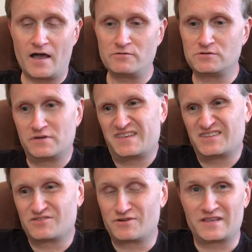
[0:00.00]
I was doing
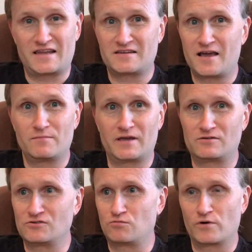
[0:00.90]
things during that time
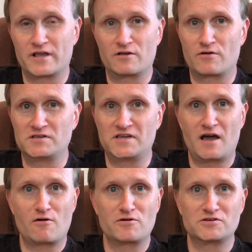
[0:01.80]
like just working crazy
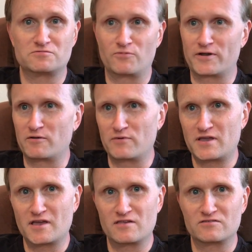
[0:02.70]
hours, working
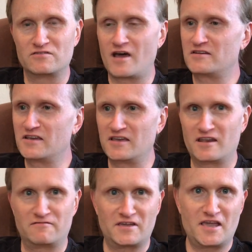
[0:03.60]
weekends, not taking
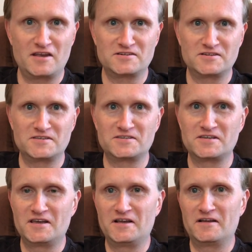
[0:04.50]
any
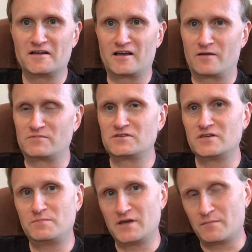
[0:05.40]
vacations, um,
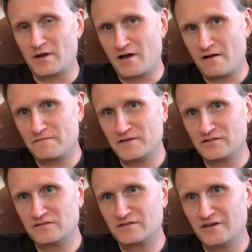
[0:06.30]
sleeping at my
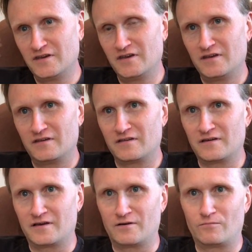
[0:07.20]
office.
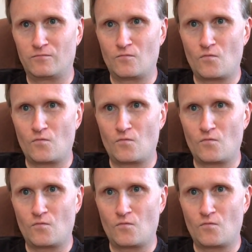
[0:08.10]
Um,